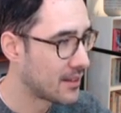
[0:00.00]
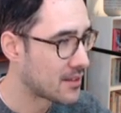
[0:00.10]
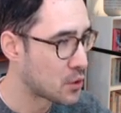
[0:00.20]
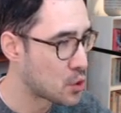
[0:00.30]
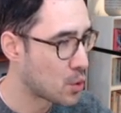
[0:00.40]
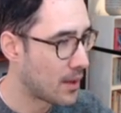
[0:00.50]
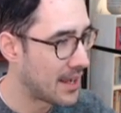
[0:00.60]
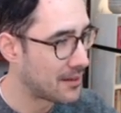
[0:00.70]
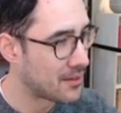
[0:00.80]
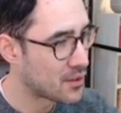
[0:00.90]
So short
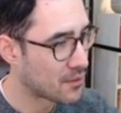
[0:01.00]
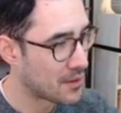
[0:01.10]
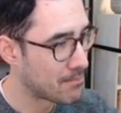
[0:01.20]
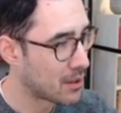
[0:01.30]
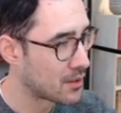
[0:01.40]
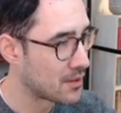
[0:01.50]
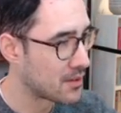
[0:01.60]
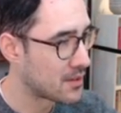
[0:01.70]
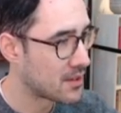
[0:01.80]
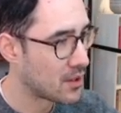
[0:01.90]
end sovereign
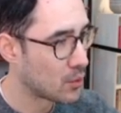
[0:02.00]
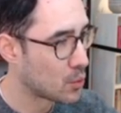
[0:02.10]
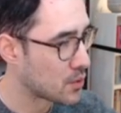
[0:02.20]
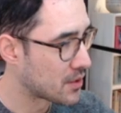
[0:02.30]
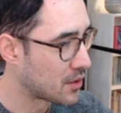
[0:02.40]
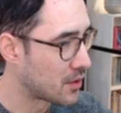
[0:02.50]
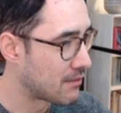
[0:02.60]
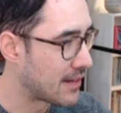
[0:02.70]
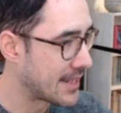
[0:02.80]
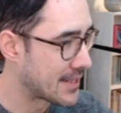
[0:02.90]
bonds also
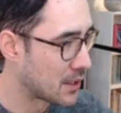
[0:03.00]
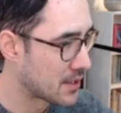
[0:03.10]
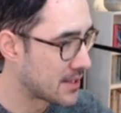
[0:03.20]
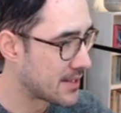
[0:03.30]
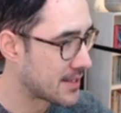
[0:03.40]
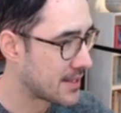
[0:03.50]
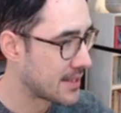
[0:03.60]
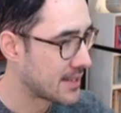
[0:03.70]
raise losses